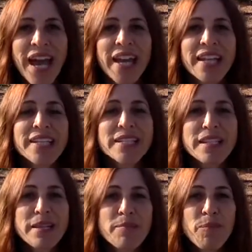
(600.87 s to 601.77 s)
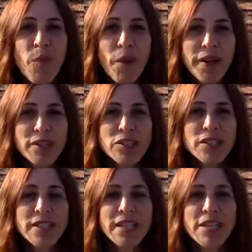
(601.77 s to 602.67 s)
And it is important
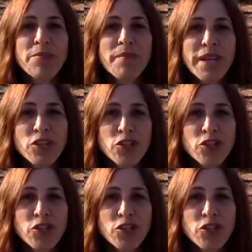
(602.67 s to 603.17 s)
that you make